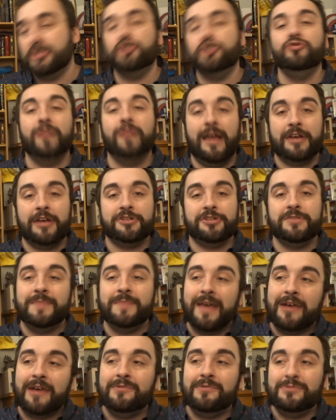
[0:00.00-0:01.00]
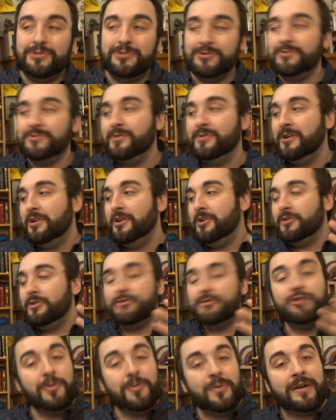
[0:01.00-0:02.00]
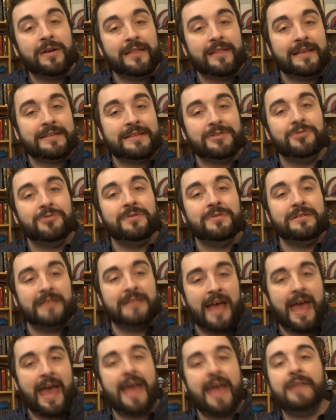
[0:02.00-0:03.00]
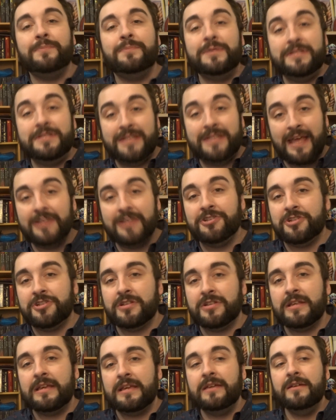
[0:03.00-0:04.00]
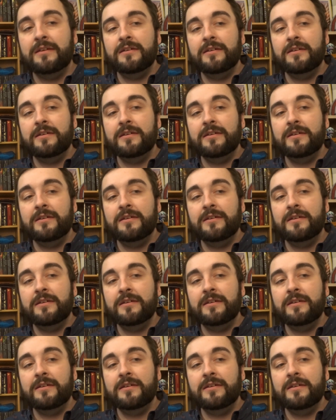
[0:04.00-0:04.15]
You'll actually be able to drop one of these lures and potentially